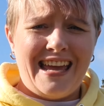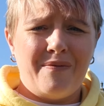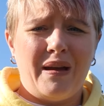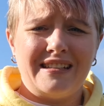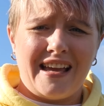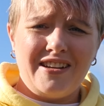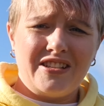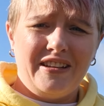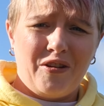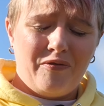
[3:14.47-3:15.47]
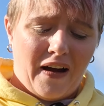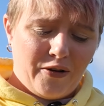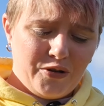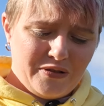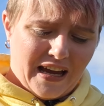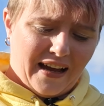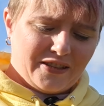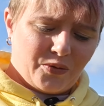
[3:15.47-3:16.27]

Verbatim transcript: Um, it's actually now valued at